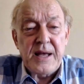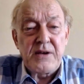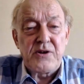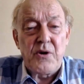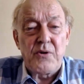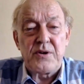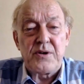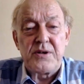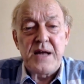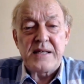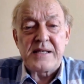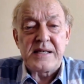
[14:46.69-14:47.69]

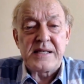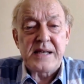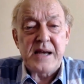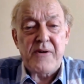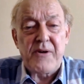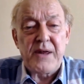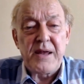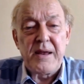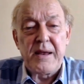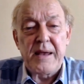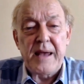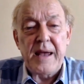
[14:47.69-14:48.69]
don't necessarily
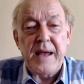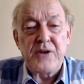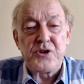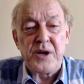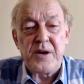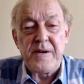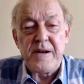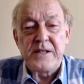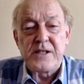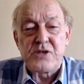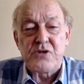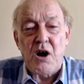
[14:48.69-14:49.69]
engage in
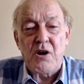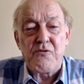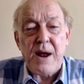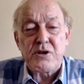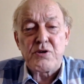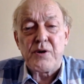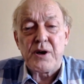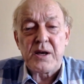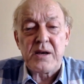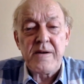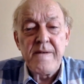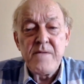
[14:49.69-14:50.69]
strong rhetoric.